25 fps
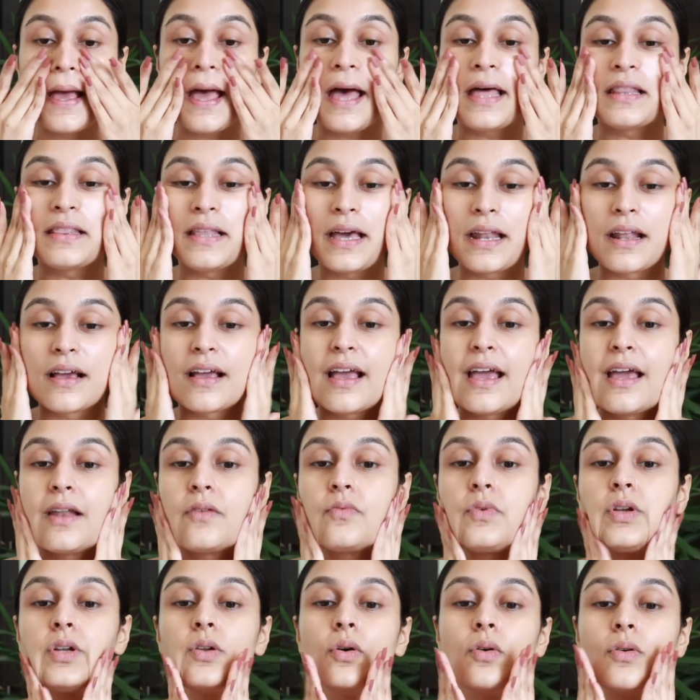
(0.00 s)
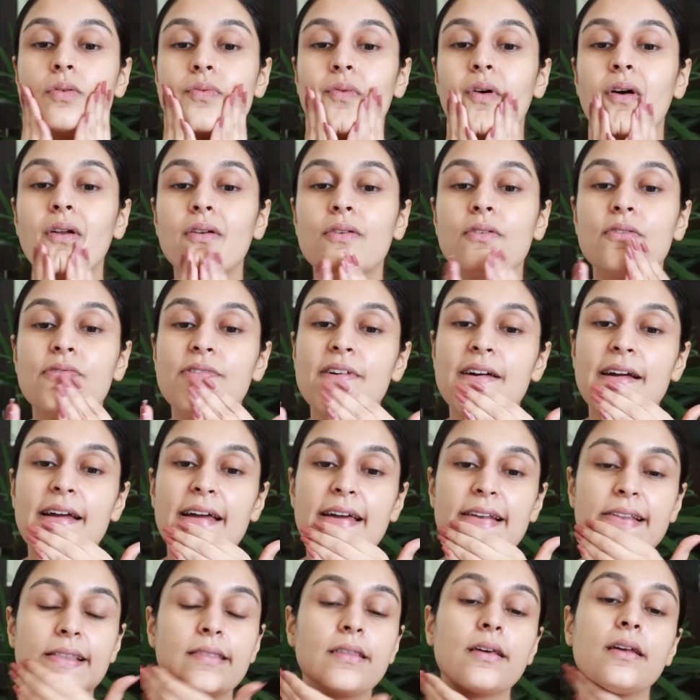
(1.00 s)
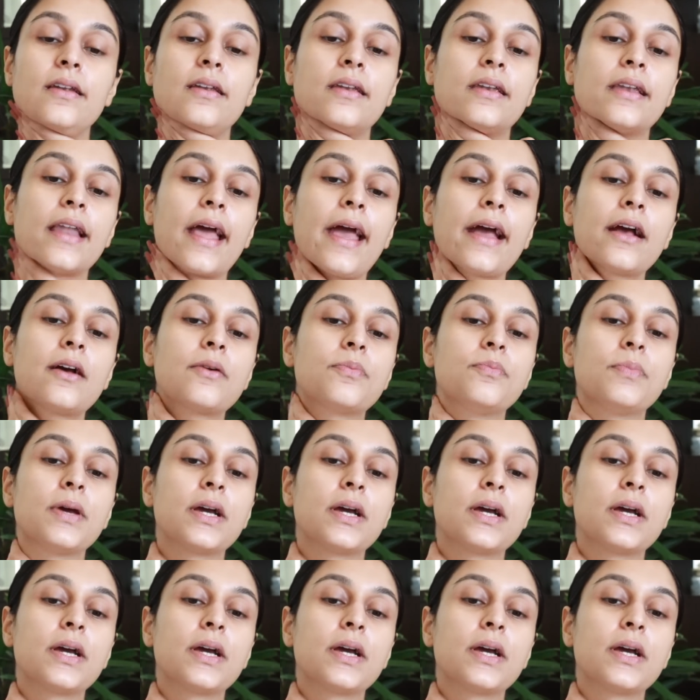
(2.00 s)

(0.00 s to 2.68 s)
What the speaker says: And then again, we don't want to forget the neck,